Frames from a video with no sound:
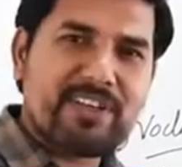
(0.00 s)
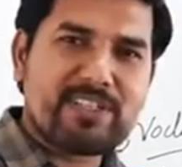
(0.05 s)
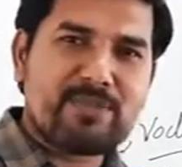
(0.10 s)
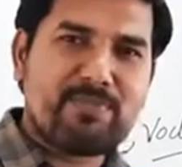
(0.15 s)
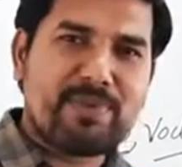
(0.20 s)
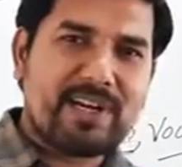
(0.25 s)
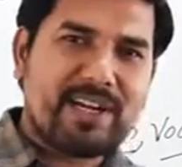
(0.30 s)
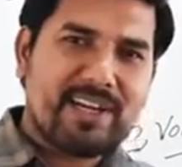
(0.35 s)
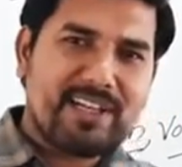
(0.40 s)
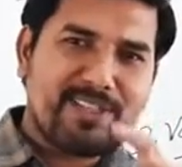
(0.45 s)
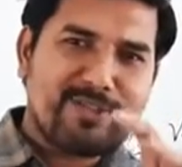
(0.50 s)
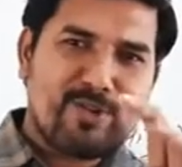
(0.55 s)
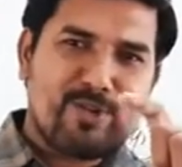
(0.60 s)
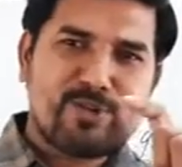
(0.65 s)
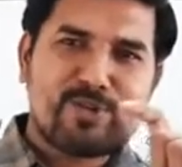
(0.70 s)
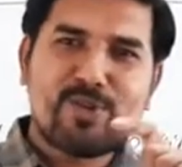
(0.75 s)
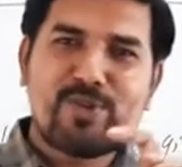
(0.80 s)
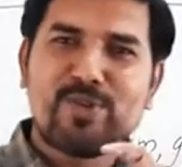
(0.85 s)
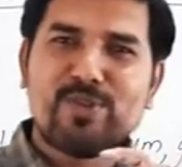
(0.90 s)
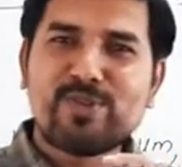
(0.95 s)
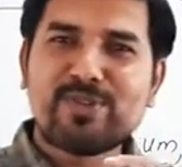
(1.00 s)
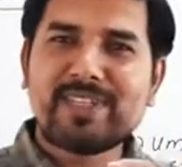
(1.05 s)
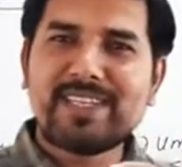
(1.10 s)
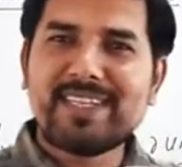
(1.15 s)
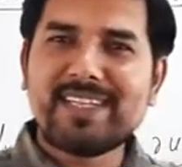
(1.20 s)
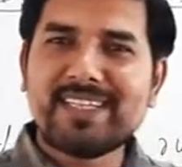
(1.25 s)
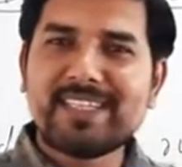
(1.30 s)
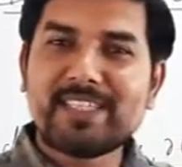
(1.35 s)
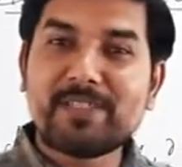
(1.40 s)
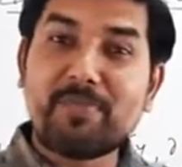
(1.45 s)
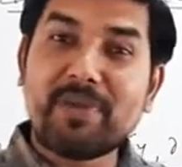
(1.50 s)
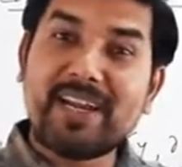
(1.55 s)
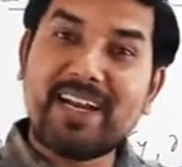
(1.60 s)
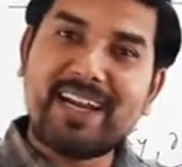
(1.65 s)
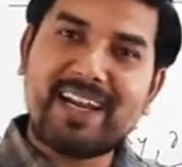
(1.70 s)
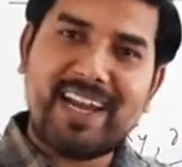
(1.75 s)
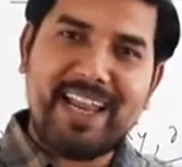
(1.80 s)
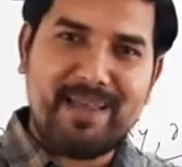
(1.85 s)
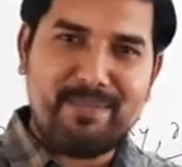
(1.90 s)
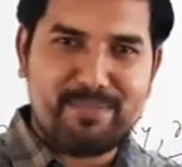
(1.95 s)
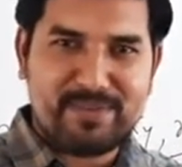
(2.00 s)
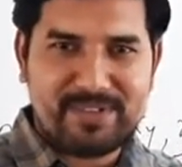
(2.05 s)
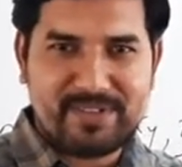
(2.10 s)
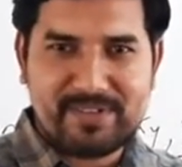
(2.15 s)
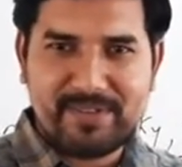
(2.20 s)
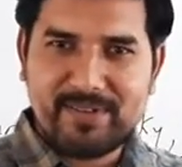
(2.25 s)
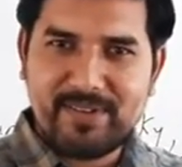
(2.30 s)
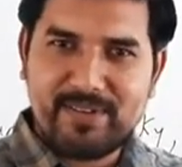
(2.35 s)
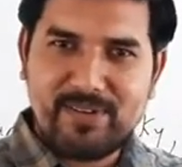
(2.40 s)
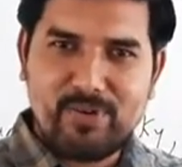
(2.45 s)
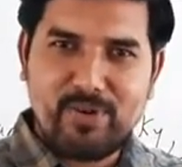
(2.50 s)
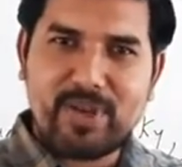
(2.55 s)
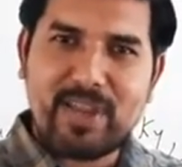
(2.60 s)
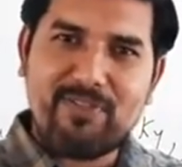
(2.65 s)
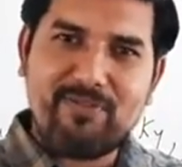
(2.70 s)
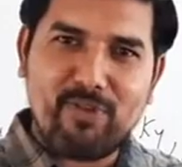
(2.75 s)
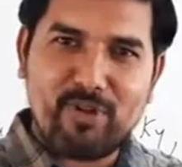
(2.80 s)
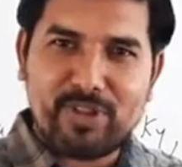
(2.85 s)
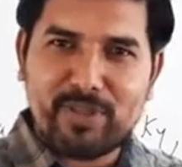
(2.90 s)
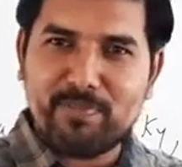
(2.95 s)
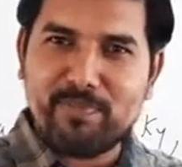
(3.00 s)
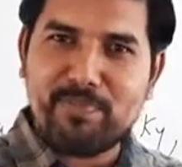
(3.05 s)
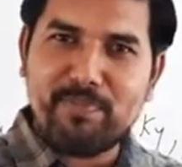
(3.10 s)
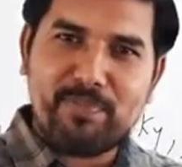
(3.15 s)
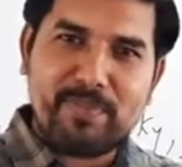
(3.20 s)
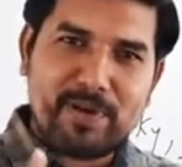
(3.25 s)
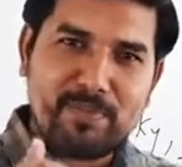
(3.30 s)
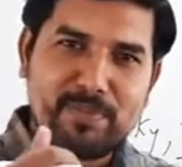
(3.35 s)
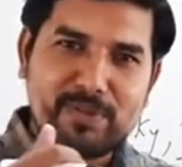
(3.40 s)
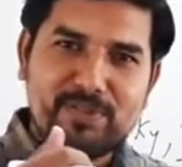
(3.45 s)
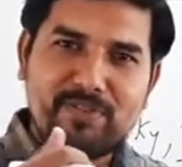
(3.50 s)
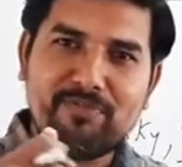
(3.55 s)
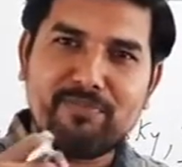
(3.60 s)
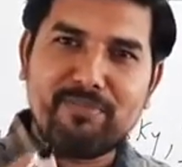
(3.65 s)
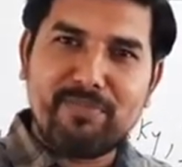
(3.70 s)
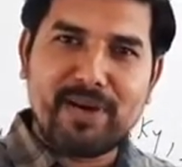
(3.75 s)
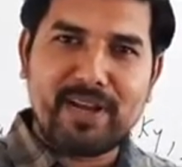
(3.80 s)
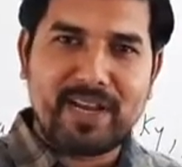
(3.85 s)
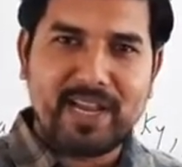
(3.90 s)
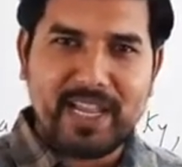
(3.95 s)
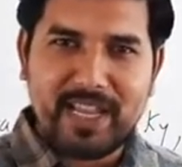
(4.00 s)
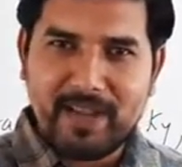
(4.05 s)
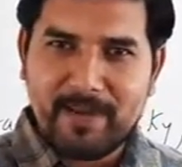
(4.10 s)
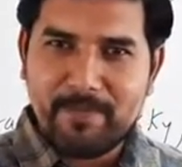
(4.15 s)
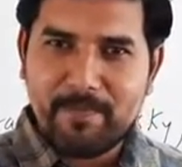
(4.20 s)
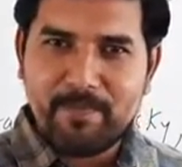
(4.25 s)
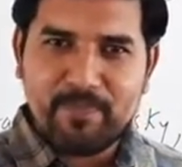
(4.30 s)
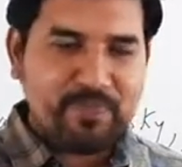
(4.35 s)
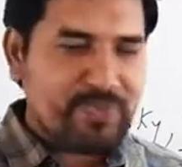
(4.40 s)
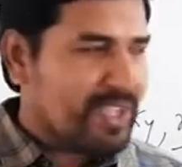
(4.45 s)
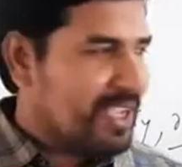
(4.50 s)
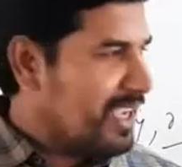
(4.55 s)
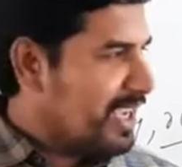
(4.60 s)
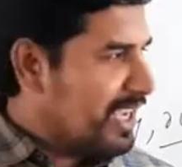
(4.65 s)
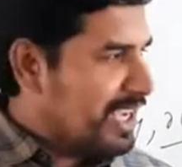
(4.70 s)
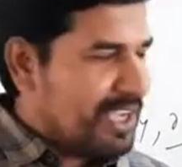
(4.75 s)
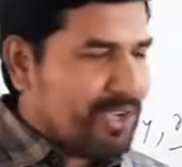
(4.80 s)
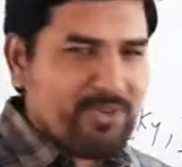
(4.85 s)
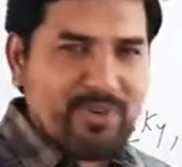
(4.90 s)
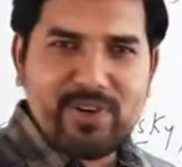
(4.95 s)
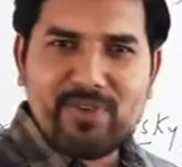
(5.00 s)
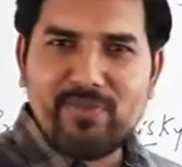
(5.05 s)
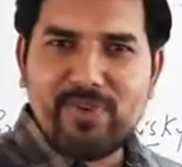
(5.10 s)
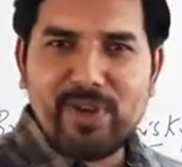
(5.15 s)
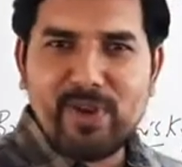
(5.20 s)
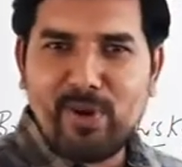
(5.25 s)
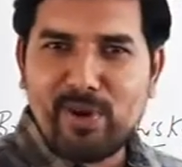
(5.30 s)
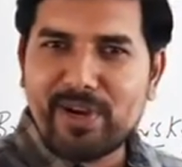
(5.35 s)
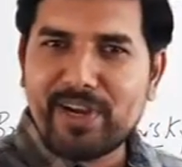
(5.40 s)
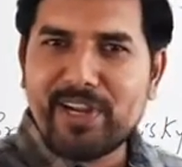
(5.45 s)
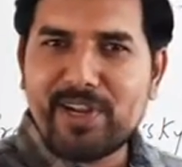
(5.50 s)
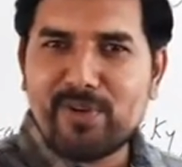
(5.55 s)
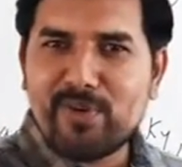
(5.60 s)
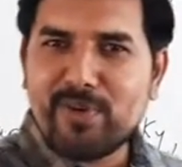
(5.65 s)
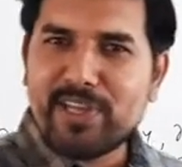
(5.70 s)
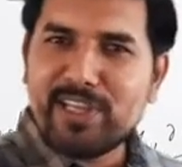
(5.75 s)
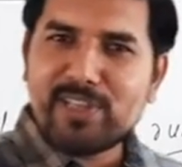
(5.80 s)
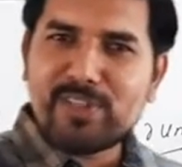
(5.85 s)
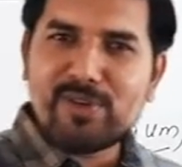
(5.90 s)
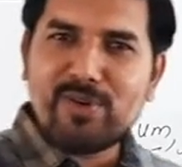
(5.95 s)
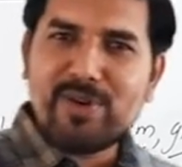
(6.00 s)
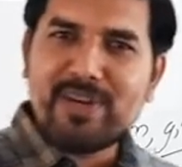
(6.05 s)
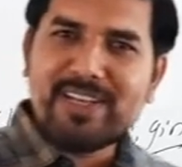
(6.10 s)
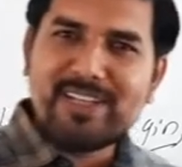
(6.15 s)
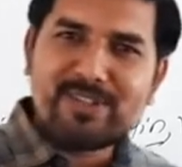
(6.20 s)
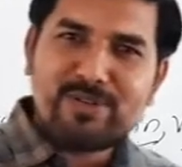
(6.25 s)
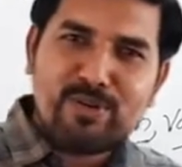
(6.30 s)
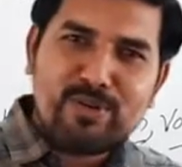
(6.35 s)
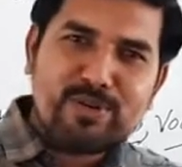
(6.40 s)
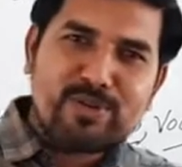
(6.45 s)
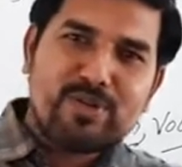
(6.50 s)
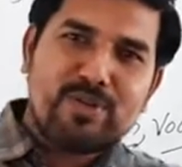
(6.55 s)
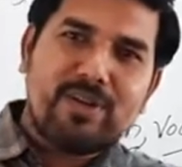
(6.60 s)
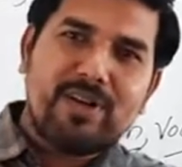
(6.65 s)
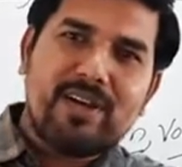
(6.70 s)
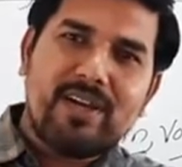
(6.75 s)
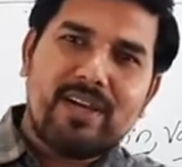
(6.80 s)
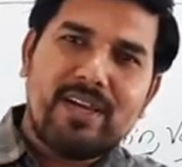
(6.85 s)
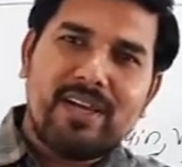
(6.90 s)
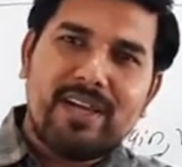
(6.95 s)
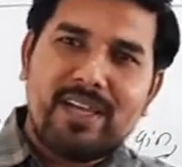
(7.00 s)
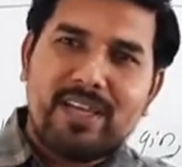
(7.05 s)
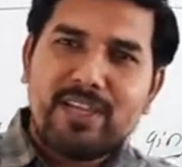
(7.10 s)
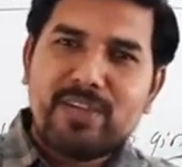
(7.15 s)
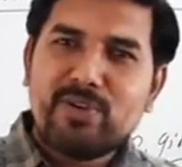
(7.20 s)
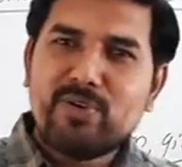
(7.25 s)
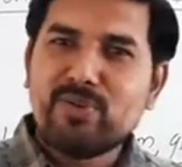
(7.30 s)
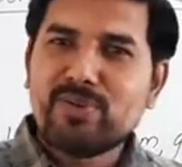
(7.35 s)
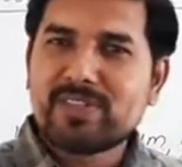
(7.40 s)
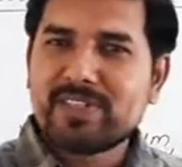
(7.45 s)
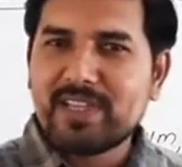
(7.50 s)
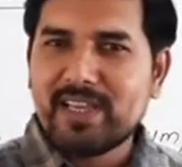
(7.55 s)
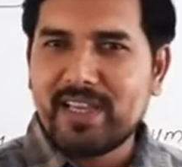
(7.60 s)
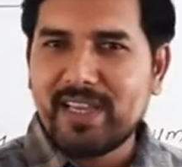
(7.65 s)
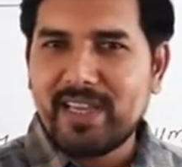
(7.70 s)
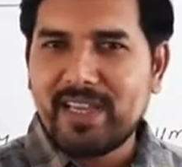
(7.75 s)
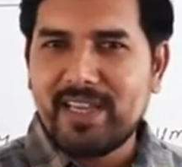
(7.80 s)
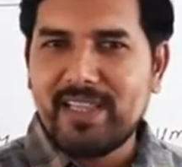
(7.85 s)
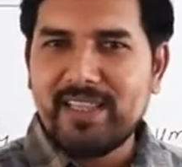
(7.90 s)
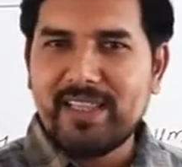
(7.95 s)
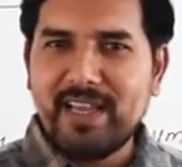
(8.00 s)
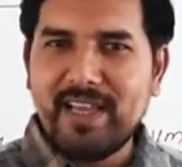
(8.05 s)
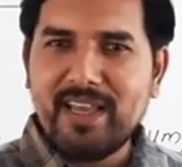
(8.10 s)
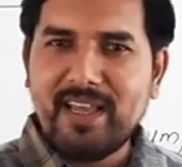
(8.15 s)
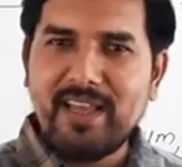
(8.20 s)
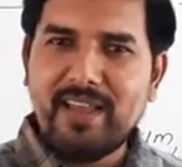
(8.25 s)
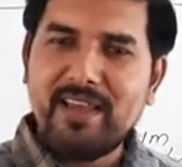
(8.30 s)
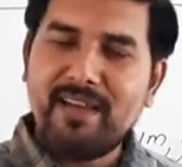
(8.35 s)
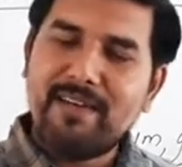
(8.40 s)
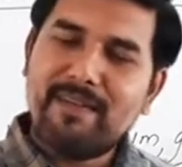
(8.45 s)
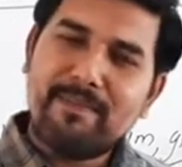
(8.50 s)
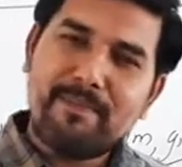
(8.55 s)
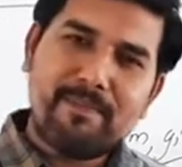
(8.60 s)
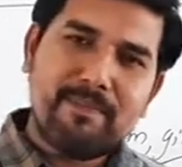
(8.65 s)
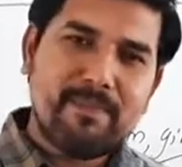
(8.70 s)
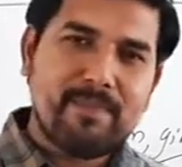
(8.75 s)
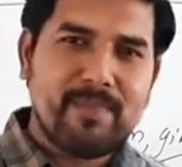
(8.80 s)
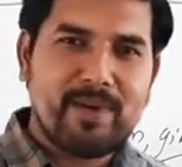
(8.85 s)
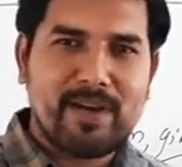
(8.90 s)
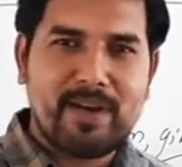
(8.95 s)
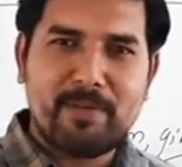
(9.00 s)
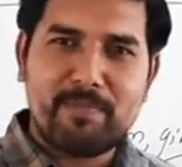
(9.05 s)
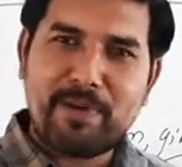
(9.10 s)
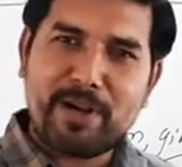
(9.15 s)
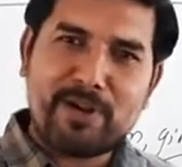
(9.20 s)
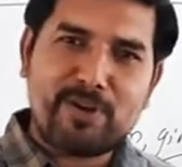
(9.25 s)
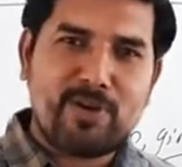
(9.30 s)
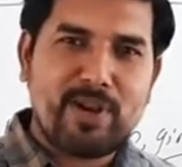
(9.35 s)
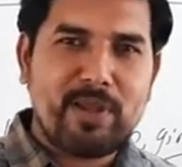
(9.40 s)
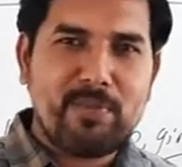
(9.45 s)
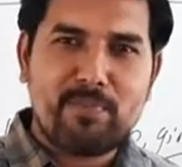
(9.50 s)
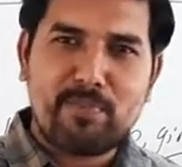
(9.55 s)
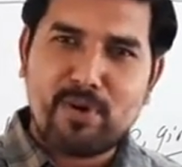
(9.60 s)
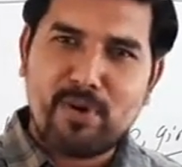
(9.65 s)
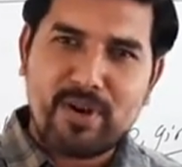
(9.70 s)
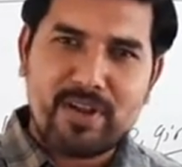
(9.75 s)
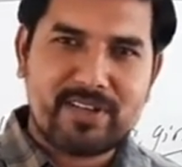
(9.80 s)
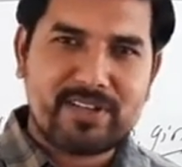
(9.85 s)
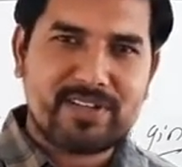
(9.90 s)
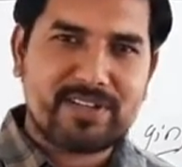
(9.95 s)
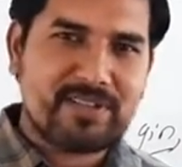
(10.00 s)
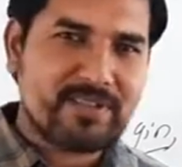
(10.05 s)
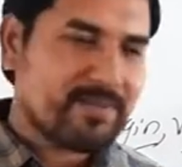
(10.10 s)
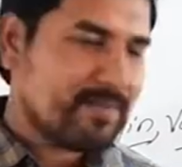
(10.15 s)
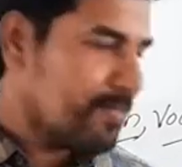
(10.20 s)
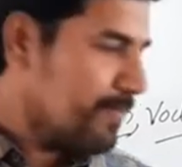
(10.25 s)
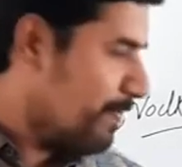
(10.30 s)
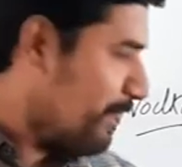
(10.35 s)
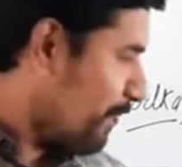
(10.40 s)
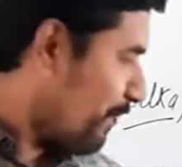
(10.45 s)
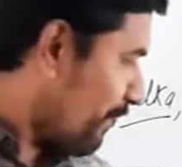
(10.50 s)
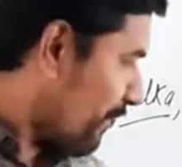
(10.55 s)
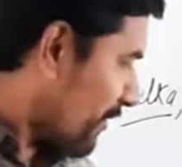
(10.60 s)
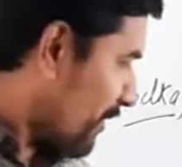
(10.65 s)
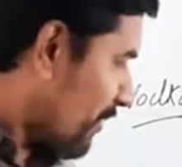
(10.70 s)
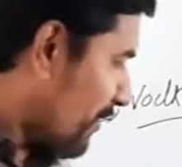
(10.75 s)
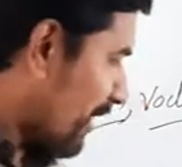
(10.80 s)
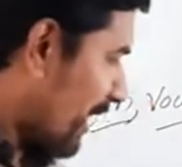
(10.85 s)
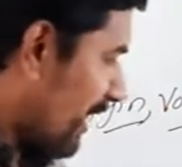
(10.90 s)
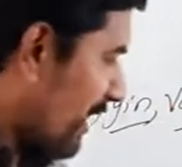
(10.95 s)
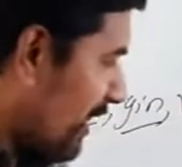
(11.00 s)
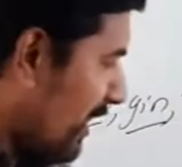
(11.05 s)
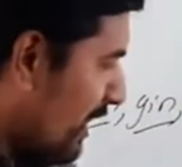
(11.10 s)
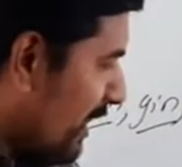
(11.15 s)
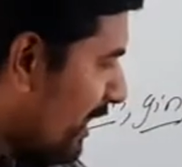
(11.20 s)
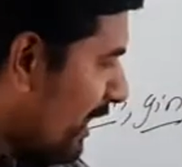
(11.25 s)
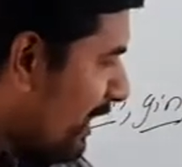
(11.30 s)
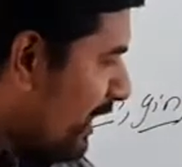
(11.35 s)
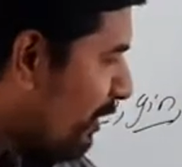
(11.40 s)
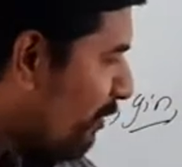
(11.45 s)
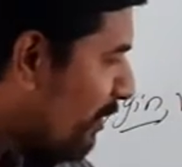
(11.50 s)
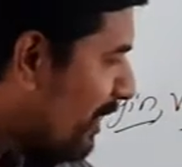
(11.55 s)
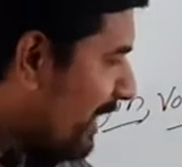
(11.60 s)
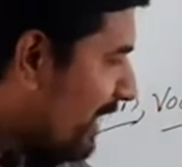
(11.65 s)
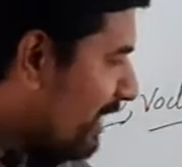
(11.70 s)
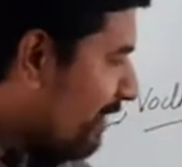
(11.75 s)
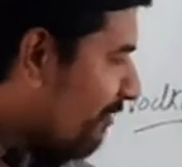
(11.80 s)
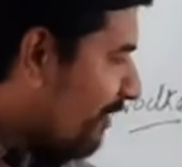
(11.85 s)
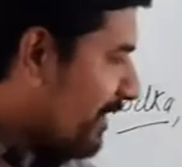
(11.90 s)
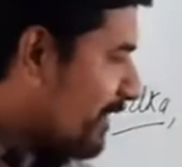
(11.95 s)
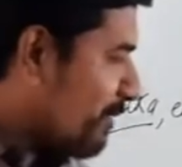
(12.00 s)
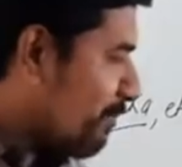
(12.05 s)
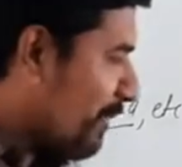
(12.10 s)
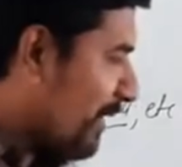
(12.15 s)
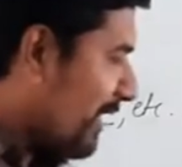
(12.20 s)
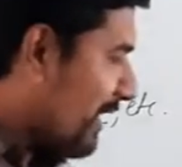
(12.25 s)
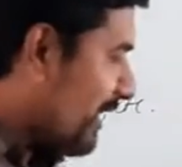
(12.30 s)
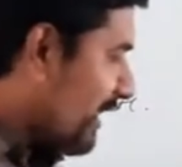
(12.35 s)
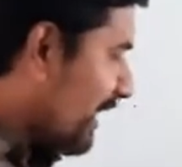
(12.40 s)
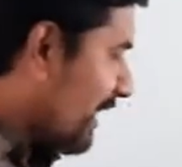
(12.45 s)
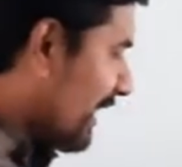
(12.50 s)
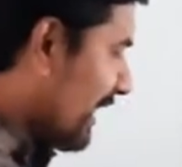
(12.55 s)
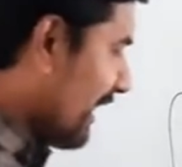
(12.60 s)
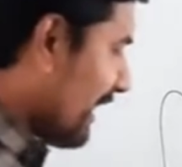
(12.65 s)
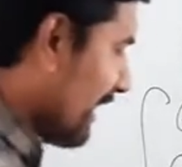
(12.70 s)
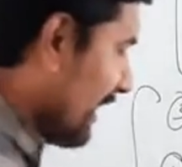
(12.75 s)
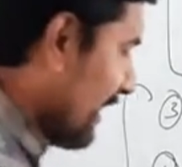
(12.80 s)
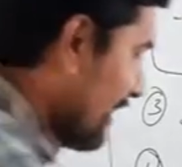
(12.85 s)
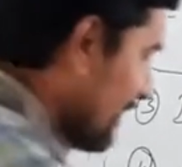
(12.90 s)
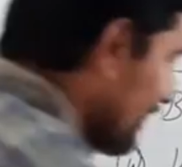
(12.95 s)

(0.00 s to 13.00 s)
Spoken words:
spirit is also used in spirit lamps, okay, for the purpose of burning. Even we already know ethanol is also used in the petroleum products. Okay. Now rectified spirit contains